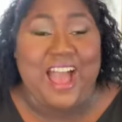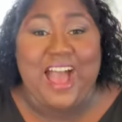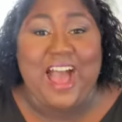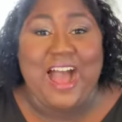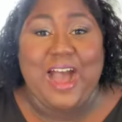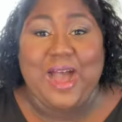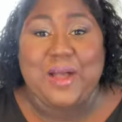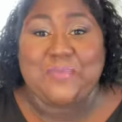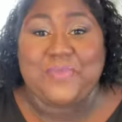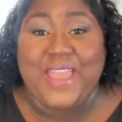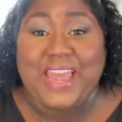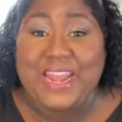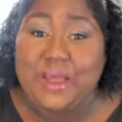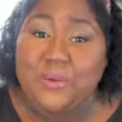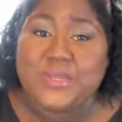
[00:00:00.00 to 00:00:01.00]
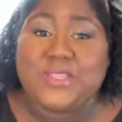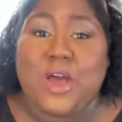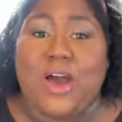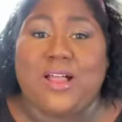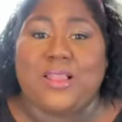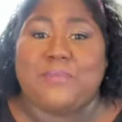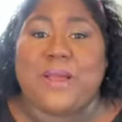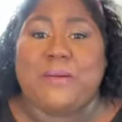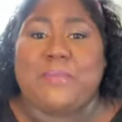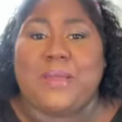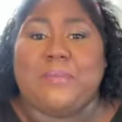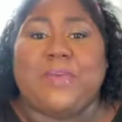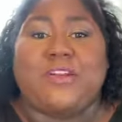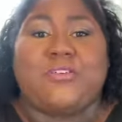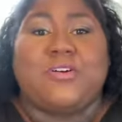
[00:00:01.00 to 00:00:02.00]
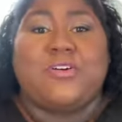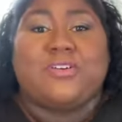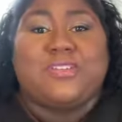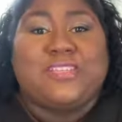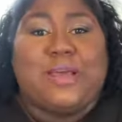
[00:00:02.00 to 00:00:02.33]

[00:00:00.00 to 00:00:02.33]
I was all about my minerals.